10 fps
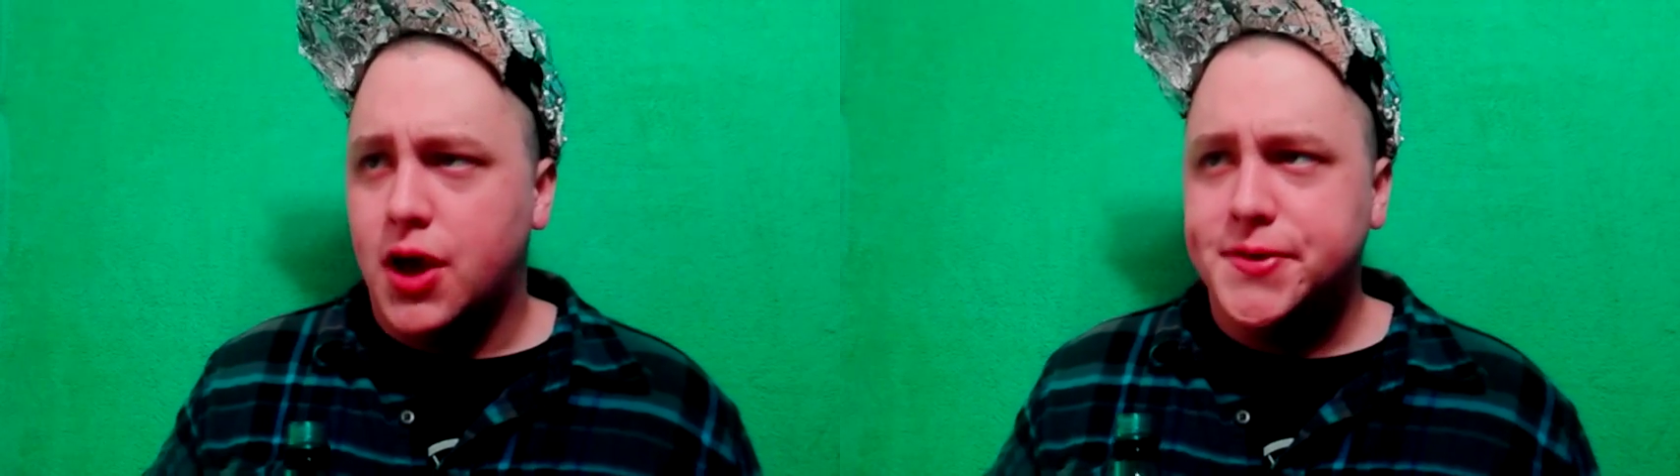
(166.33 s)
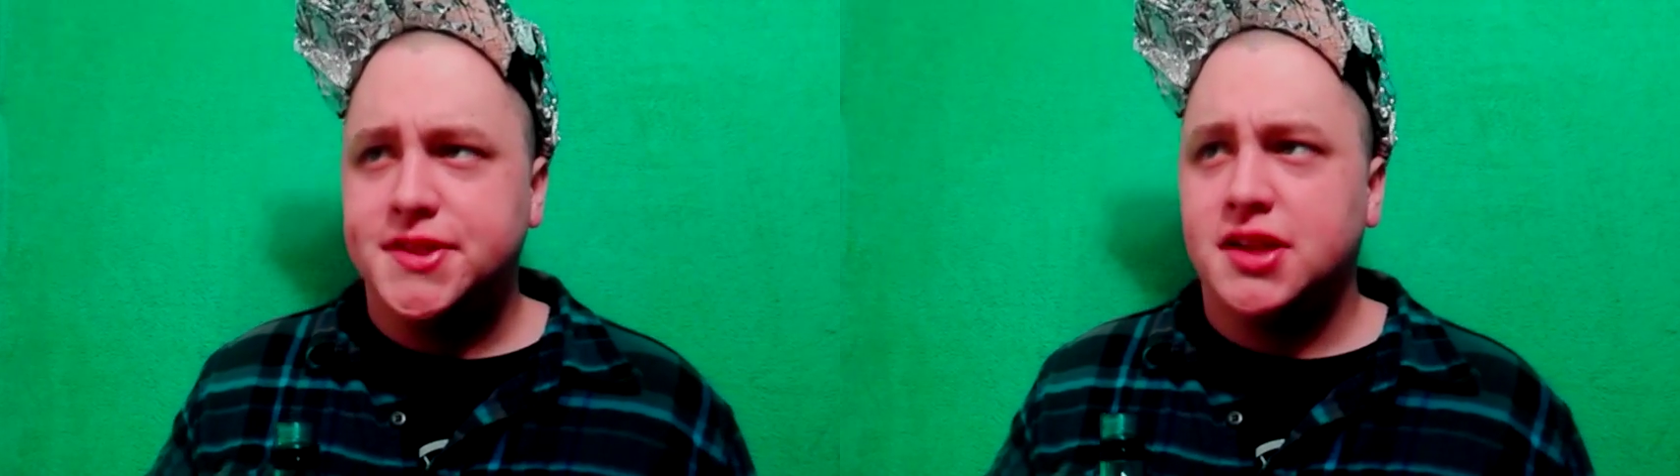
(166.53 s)

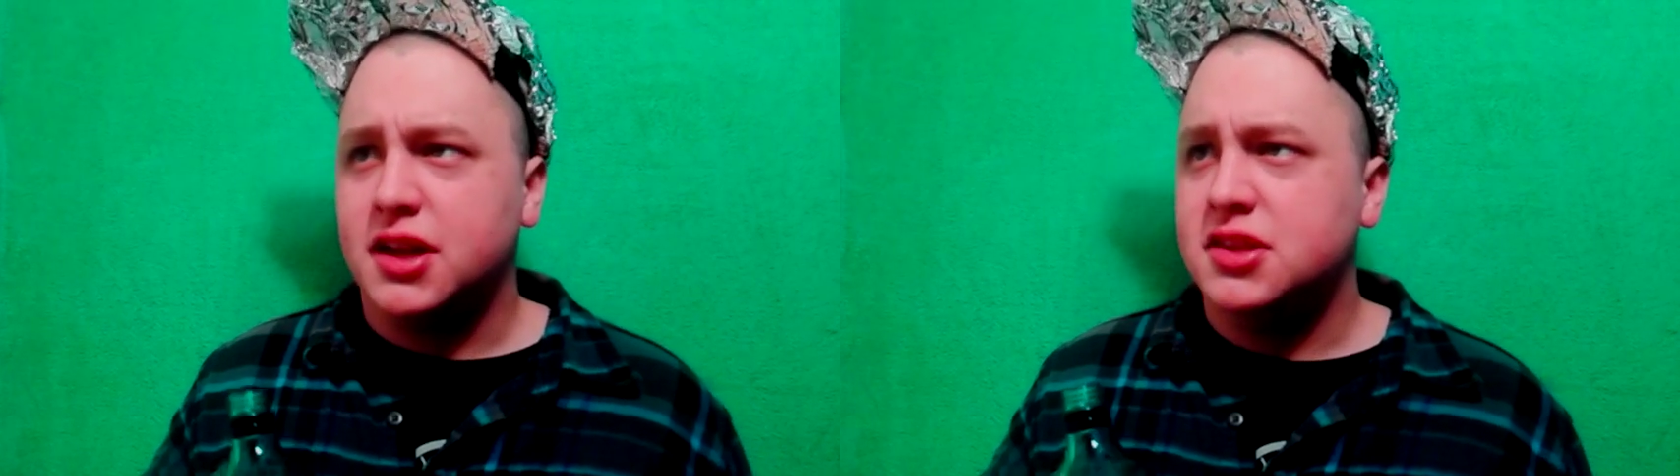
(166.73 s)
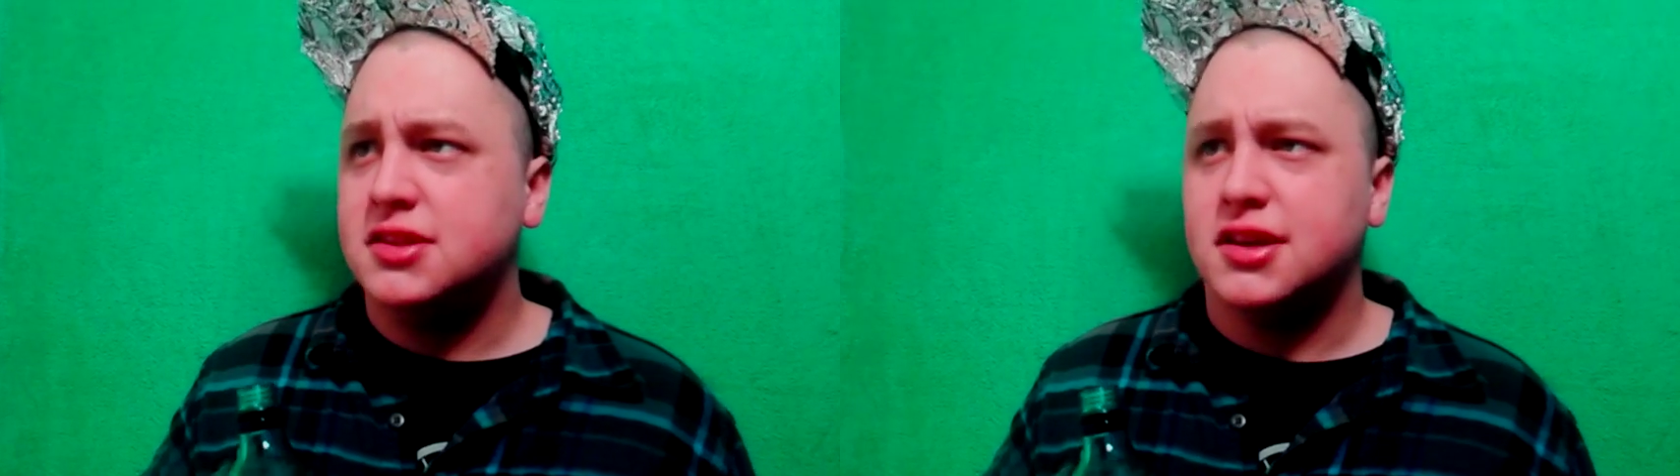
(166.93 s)
I always
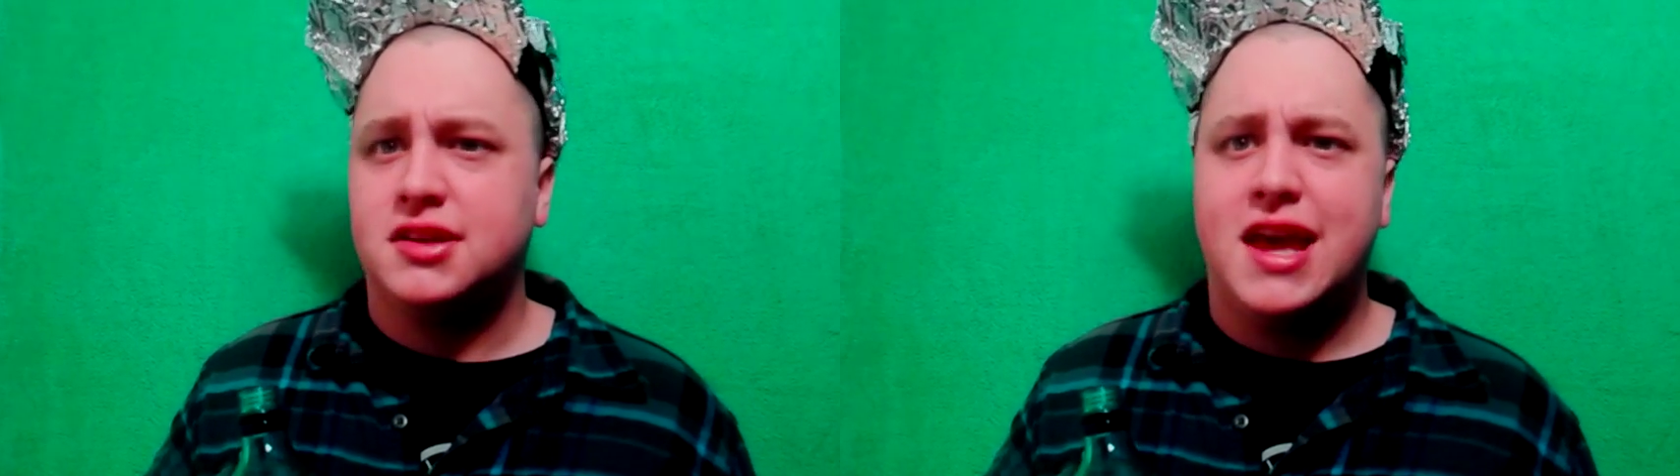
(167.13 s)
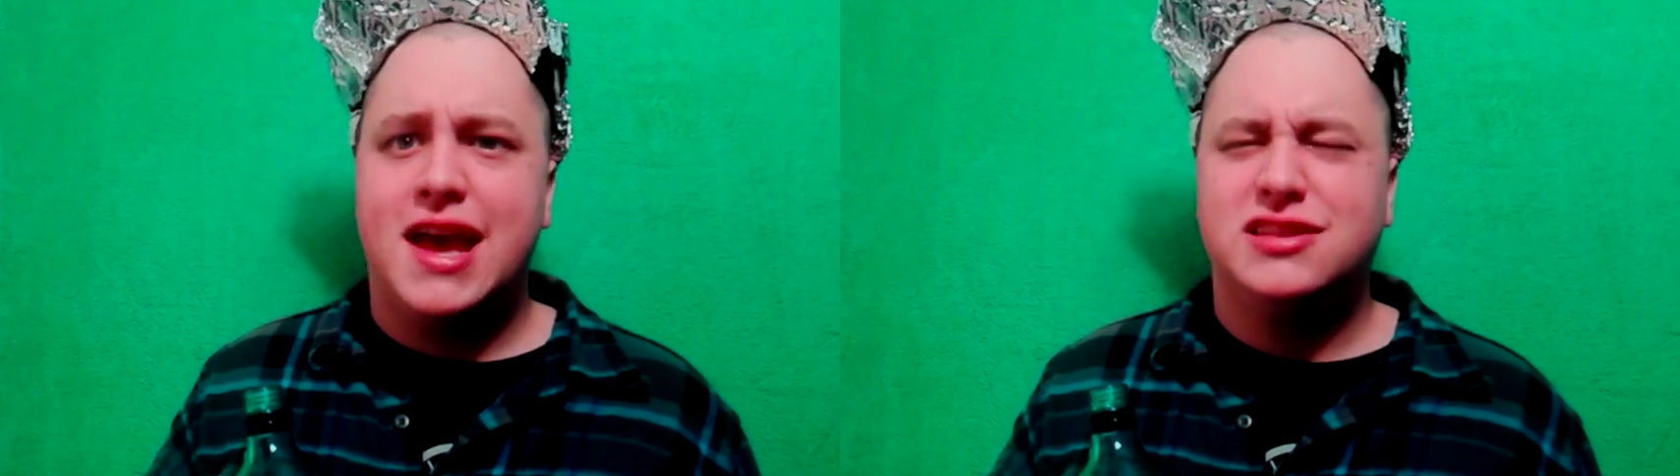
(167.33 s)
thought he
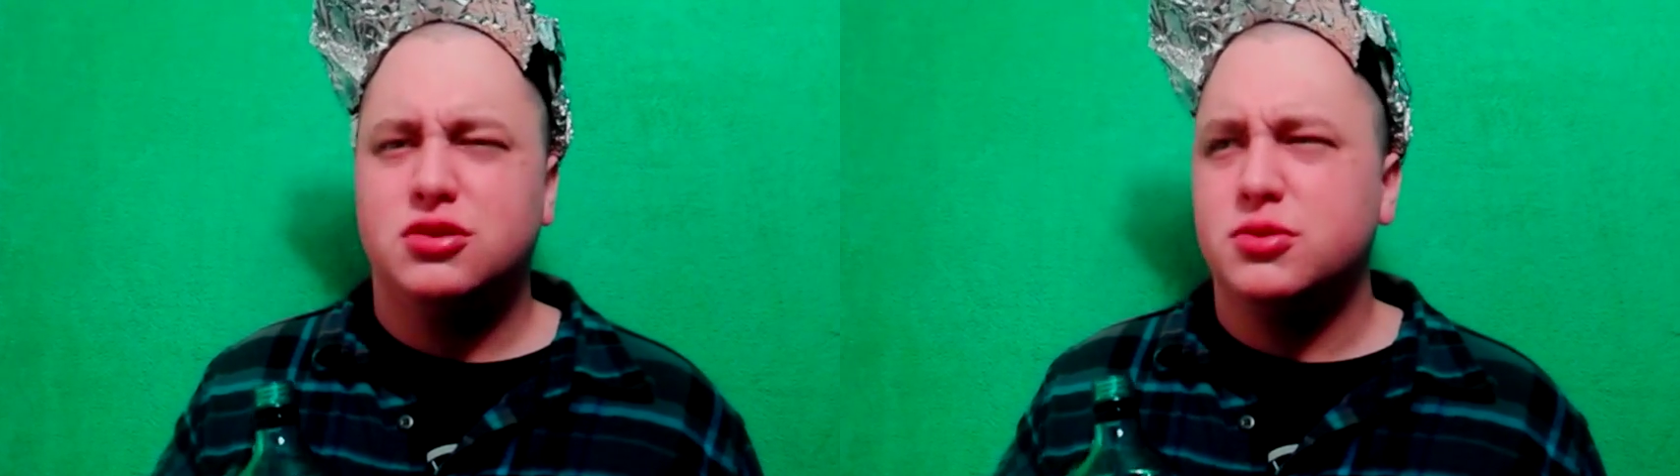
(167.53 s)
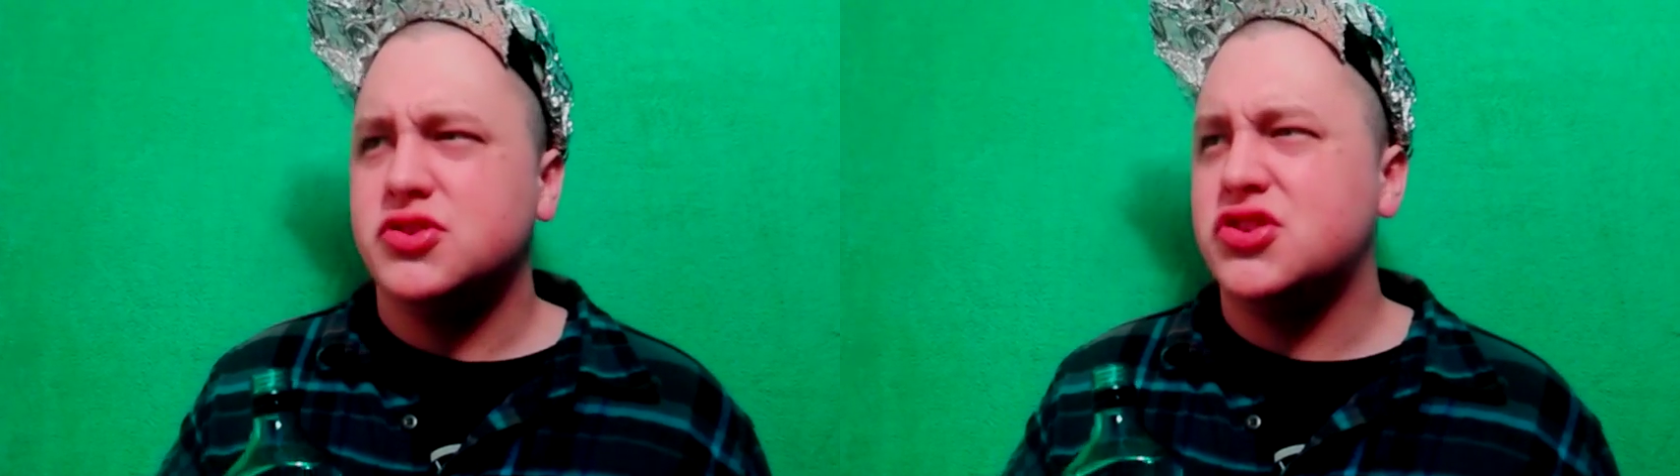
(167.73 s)
sucked
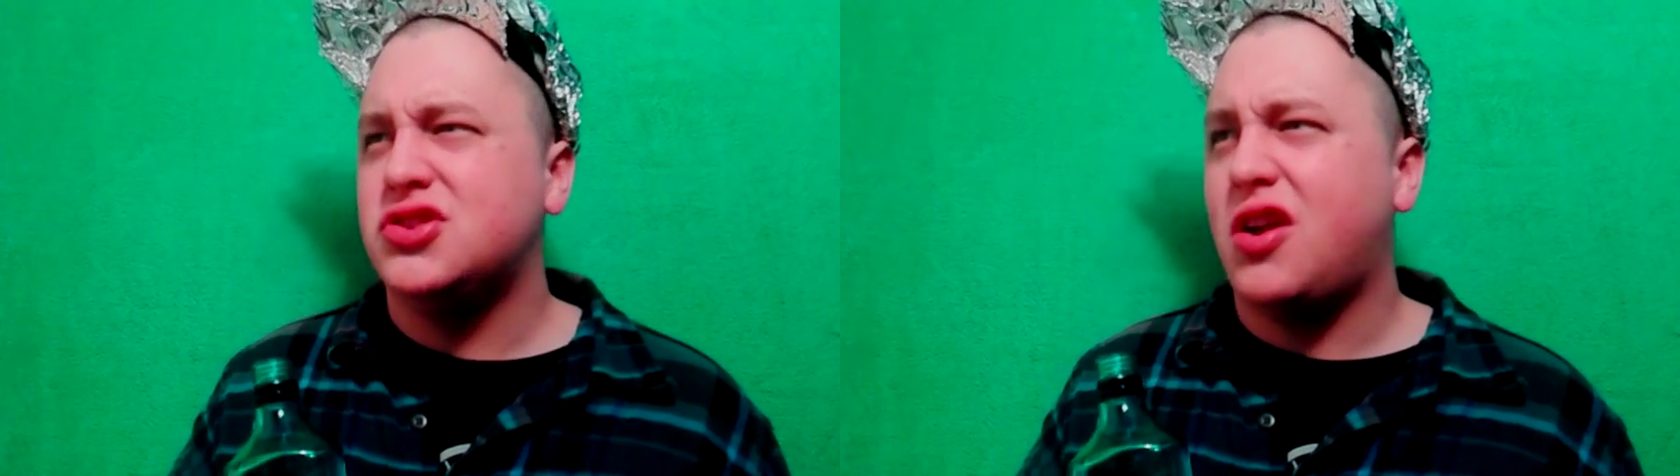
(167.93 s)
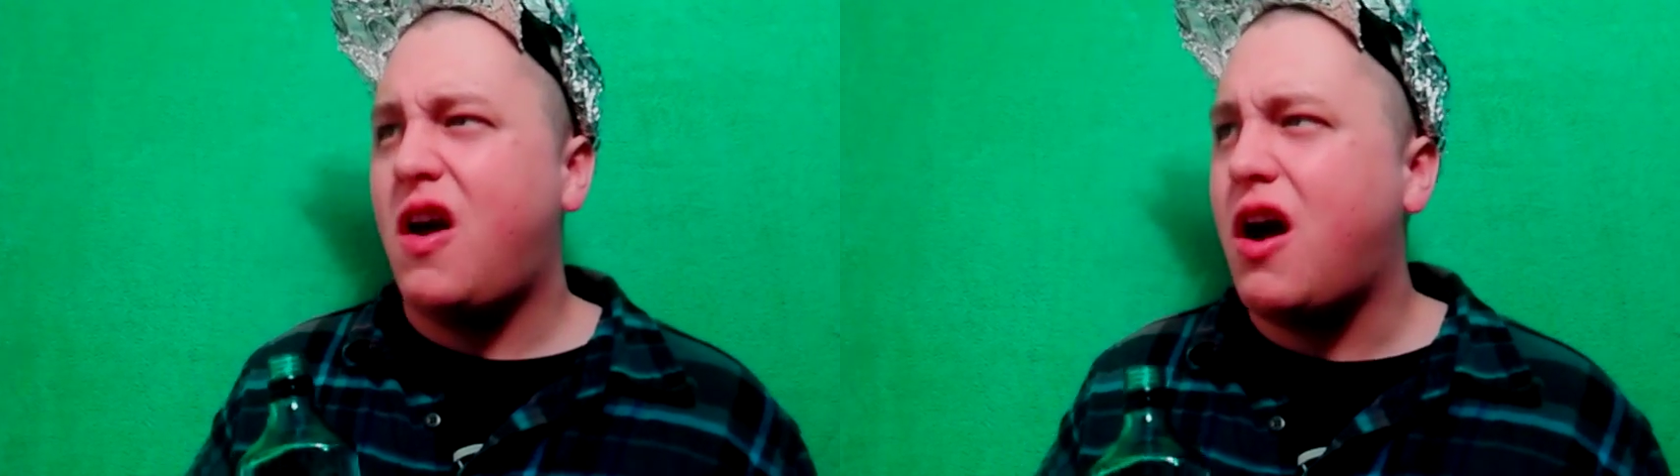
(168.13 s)
ass through a
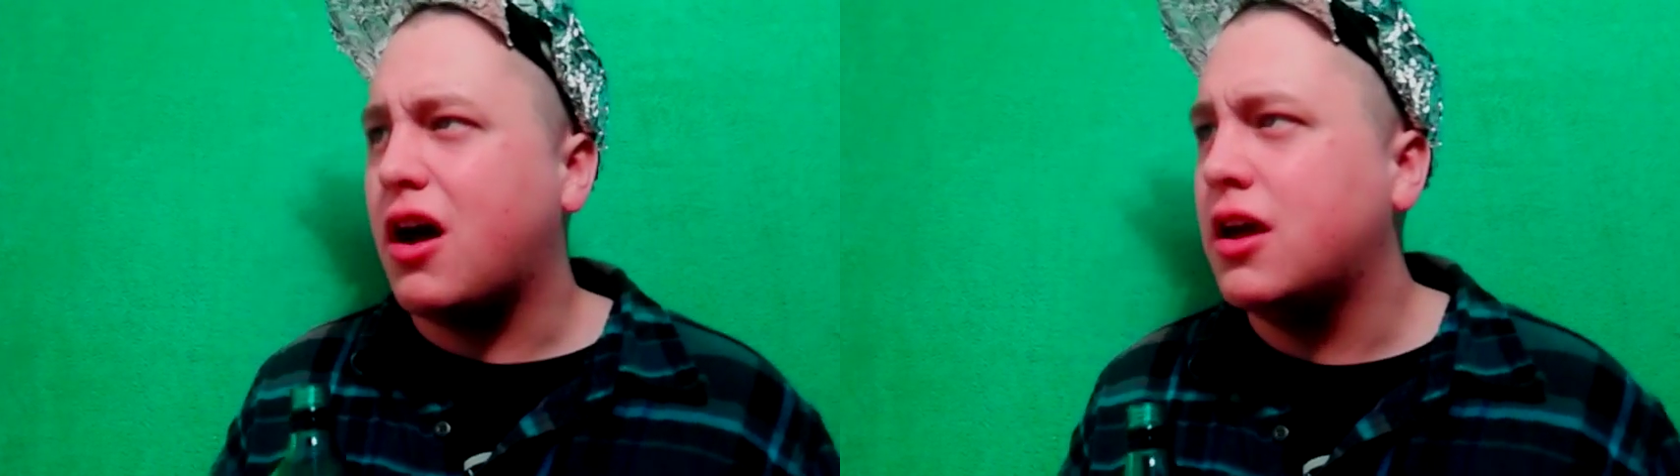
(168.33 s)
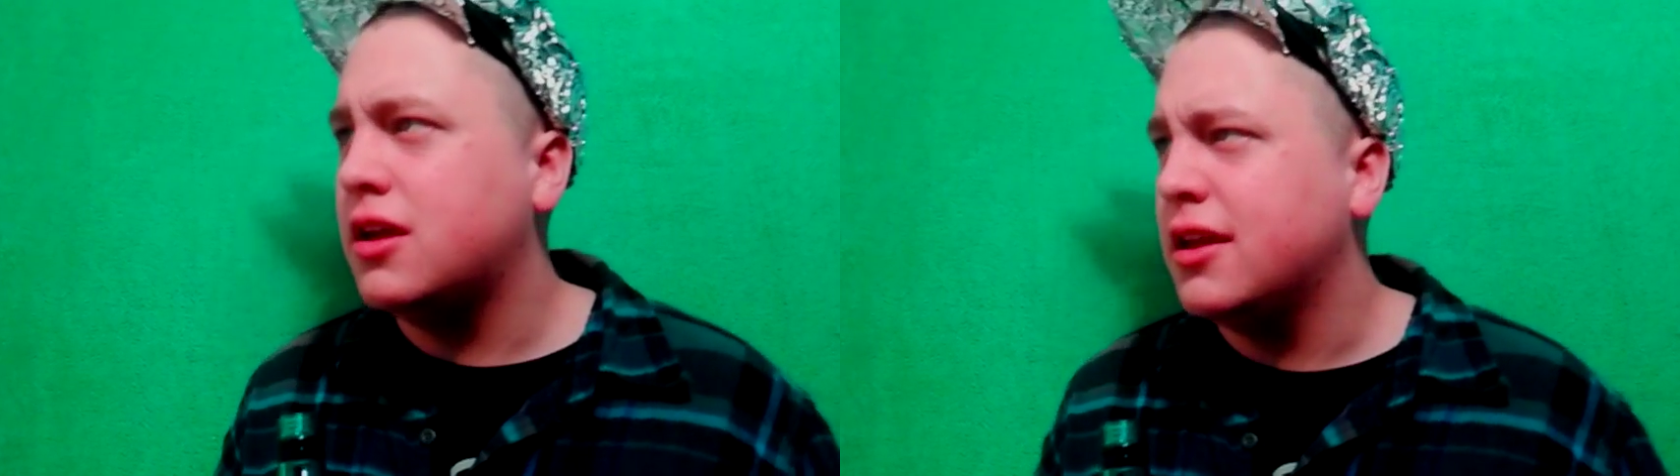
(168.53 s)

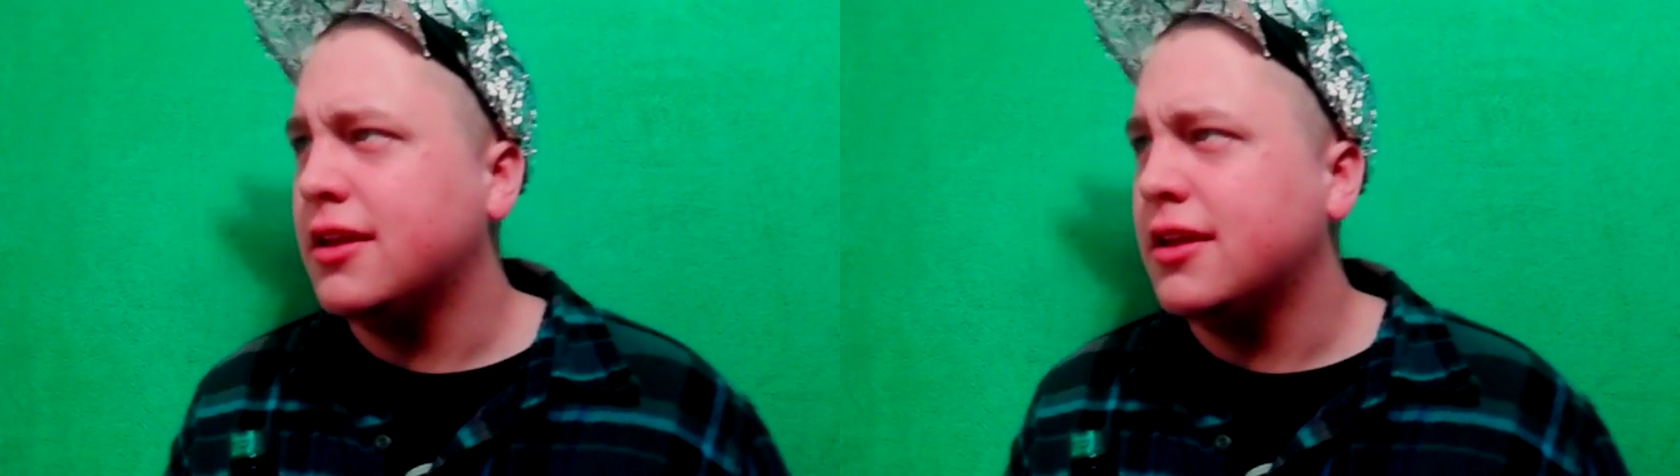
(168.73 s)
straw.